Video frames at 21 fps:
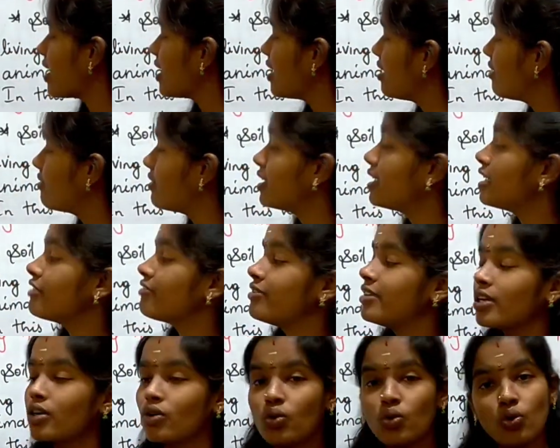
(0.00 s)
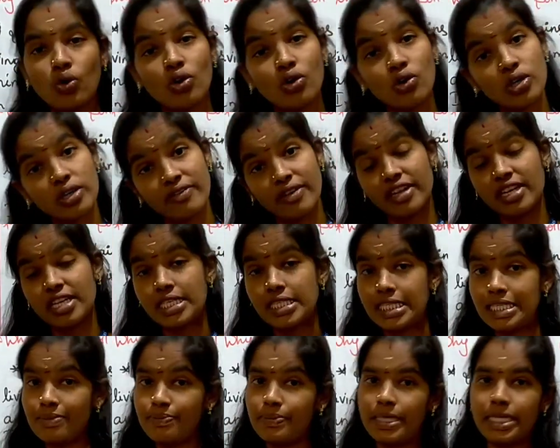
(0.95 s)
even if they go very
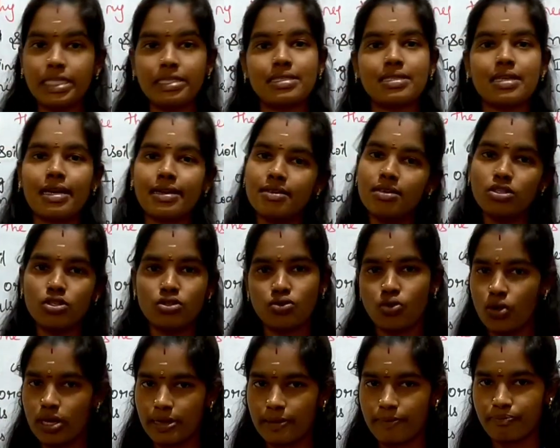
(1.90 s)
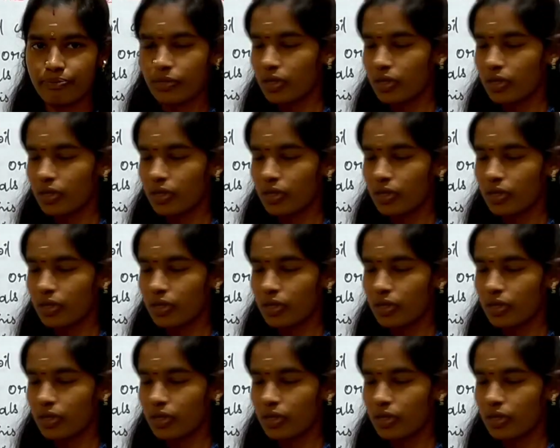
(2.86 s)
deep inside the soil.